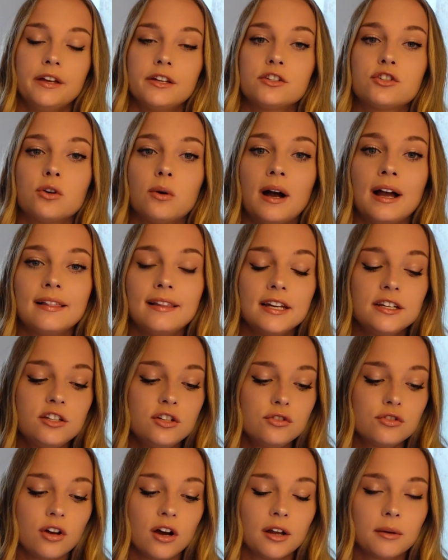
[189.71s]
So I like
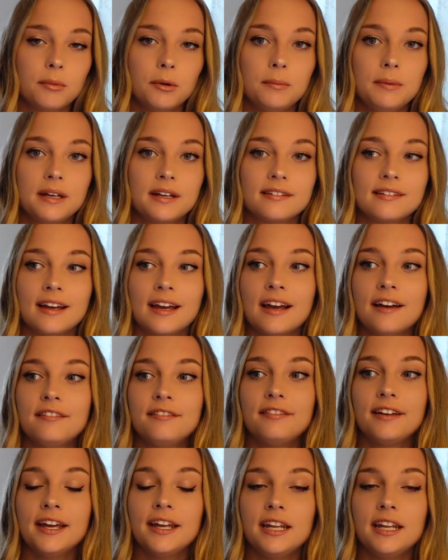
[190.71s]
to use Audible because I have